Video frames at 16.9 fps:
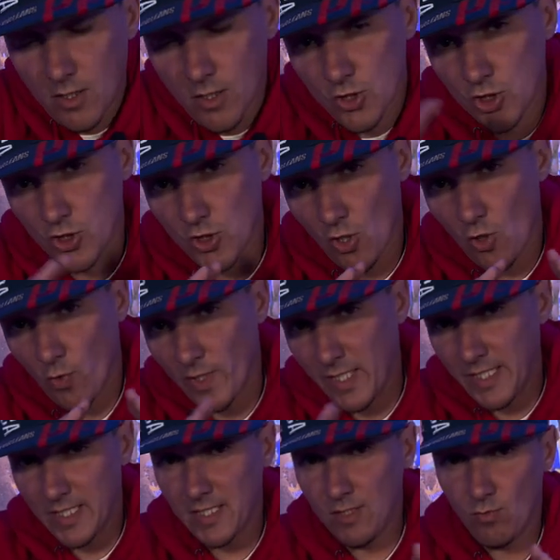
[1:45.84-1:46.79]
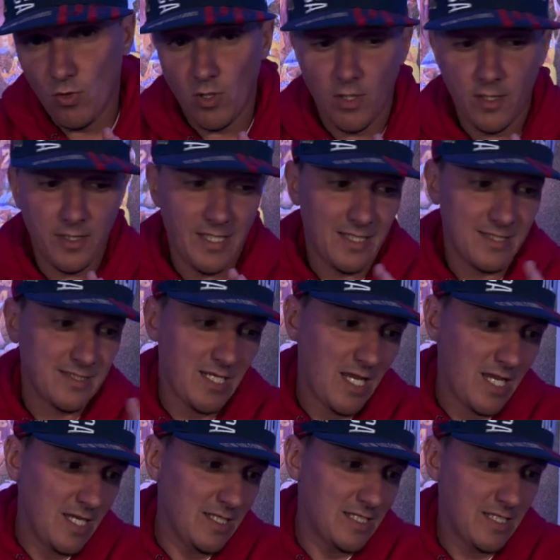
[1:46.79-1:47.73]
So anyone that's
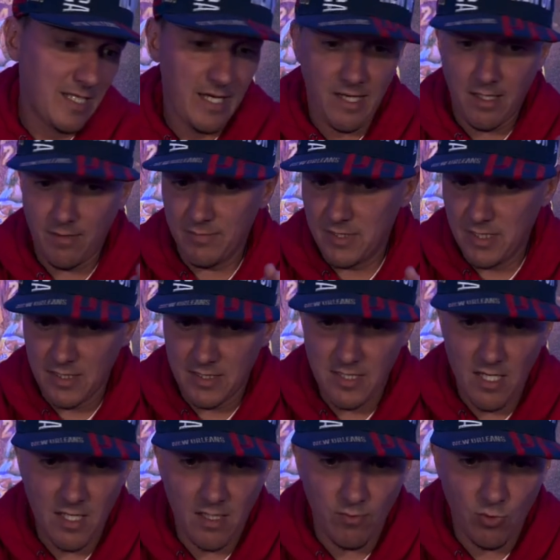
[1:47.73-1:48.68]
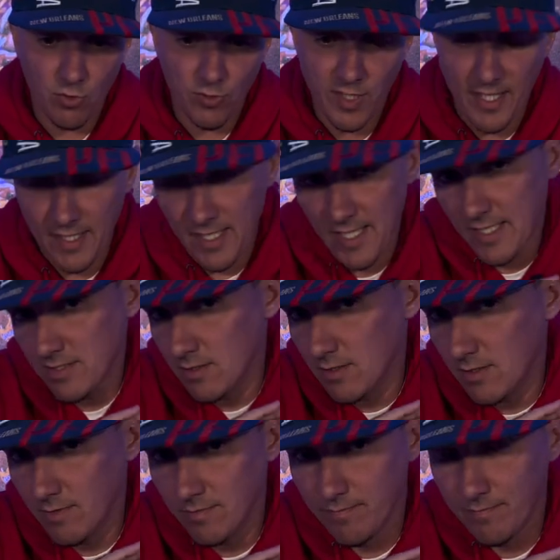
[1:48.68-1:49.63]
handicapped, disabled, has
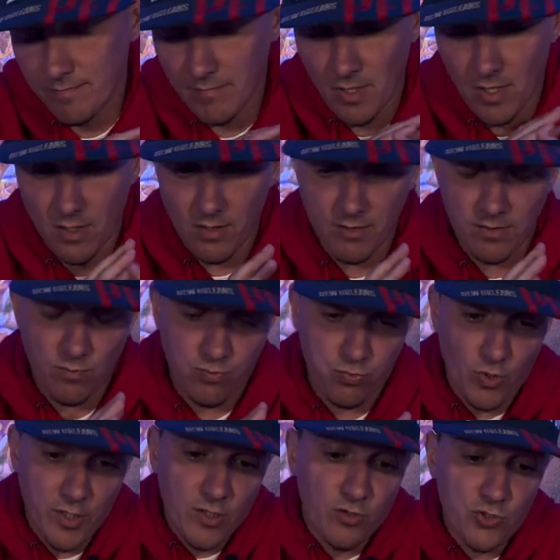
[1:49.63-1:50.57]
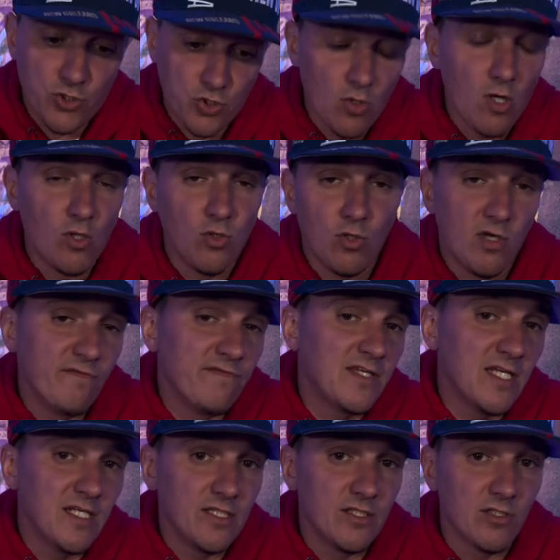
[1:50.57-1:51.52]
a real struggle of
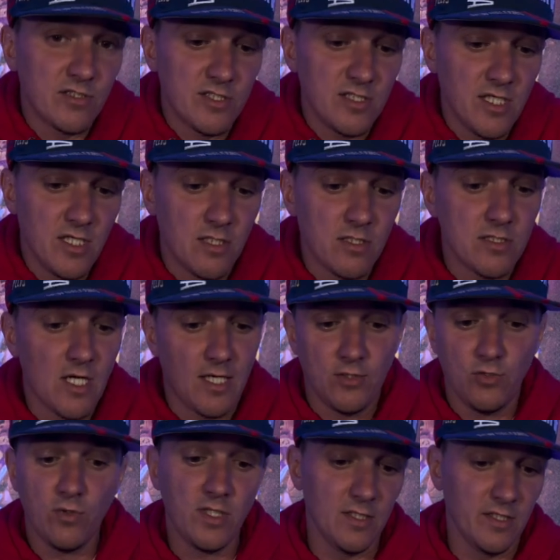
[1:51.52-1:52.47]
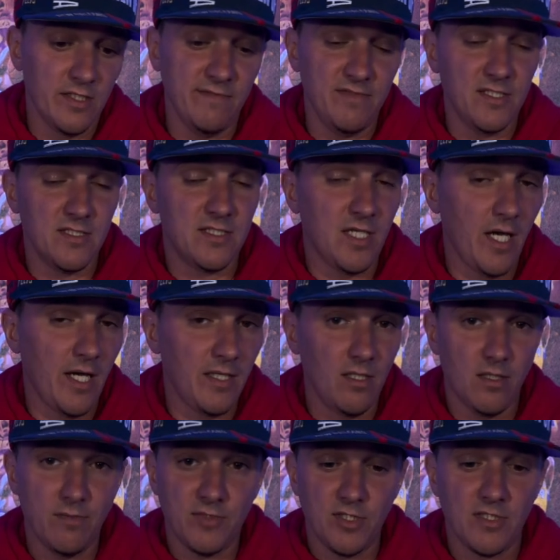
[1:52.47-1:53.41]
getting their sneakers on, you can leave these tied
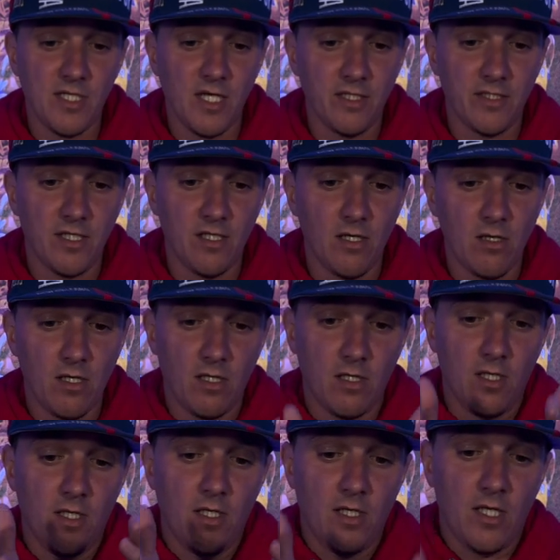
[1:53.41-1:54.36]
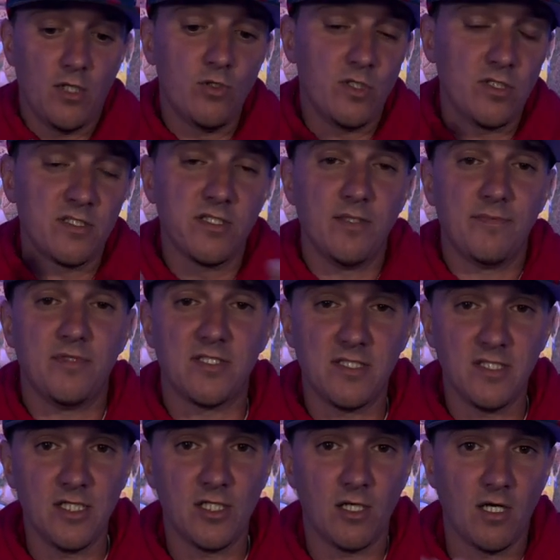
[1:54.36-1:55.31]
up just how they are, and you can slip the
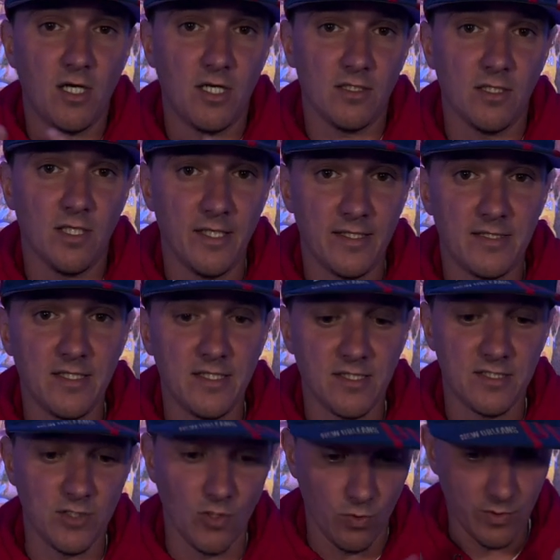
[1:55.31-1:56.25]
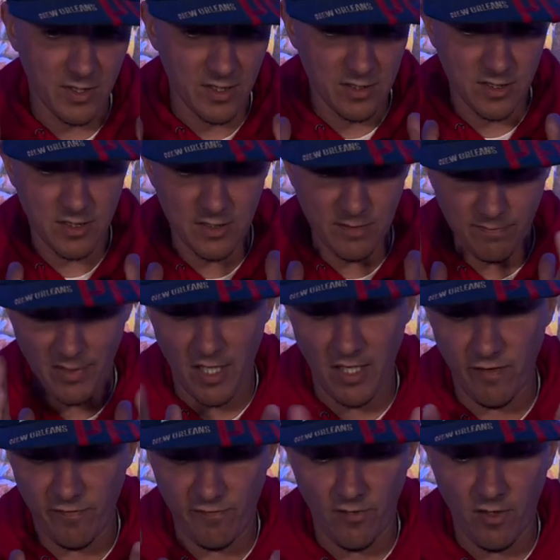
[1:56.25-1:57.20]
sneaker on like this. So this is
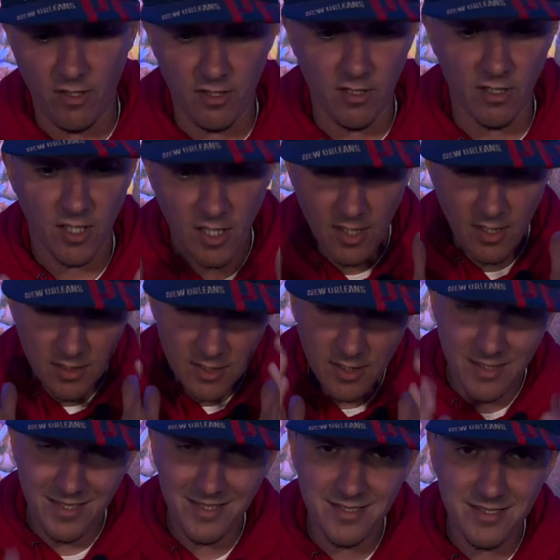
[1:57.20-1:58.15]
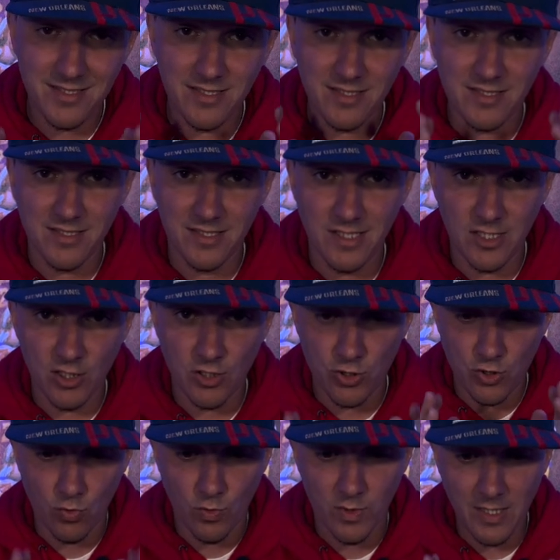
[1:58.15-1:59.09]
by far the easiest sneaker
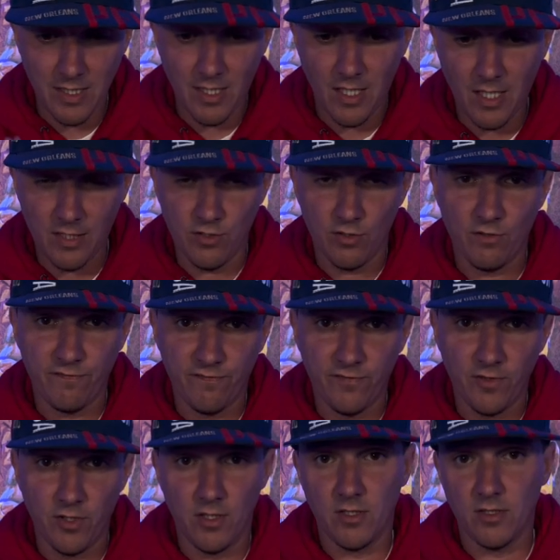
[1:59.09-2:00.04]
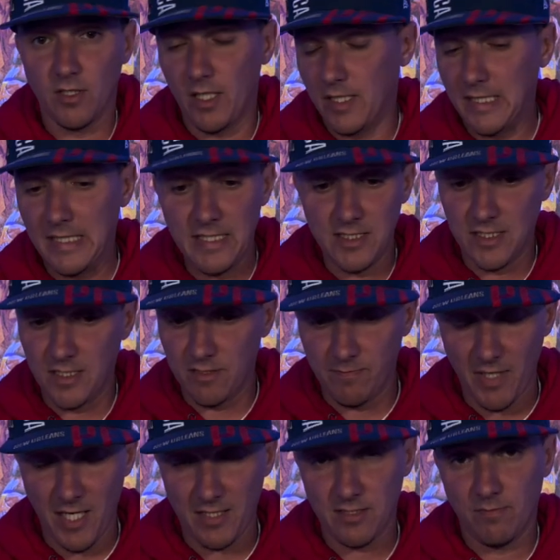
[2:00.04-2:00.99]
to get on your foot, like easiest
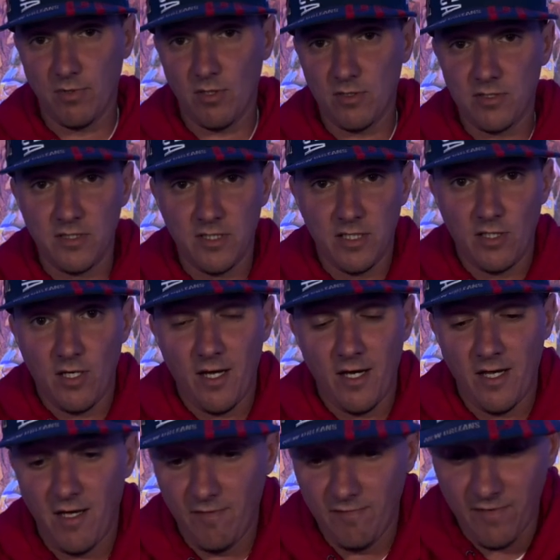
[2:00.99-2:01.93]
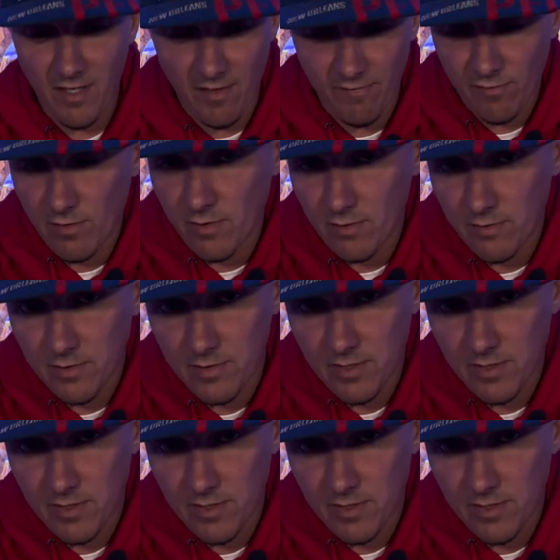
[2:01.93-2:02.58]
basketball sneaker I have ever